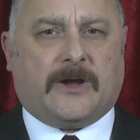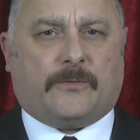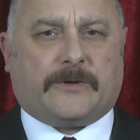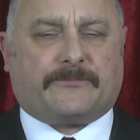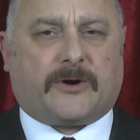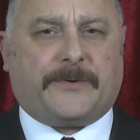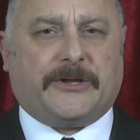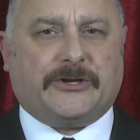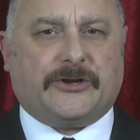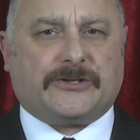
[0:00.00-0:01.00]
With proper
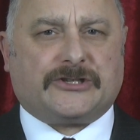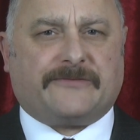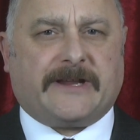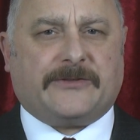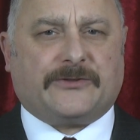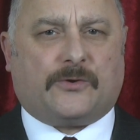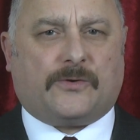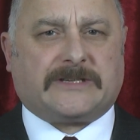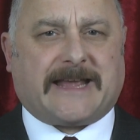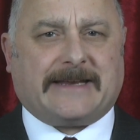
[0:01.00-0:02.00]
nurturing,
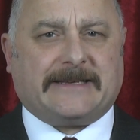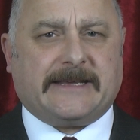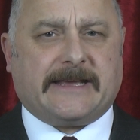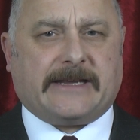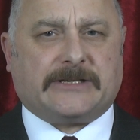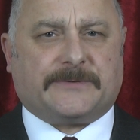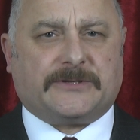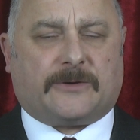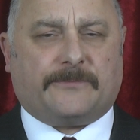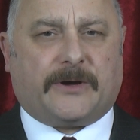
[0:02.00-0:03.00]
thought, and
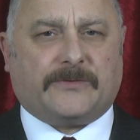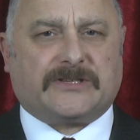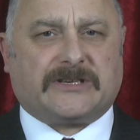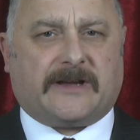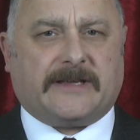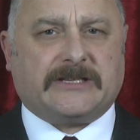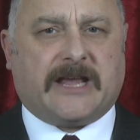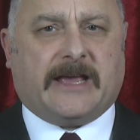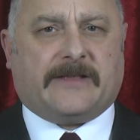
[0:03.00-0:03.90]
engagement on both sides,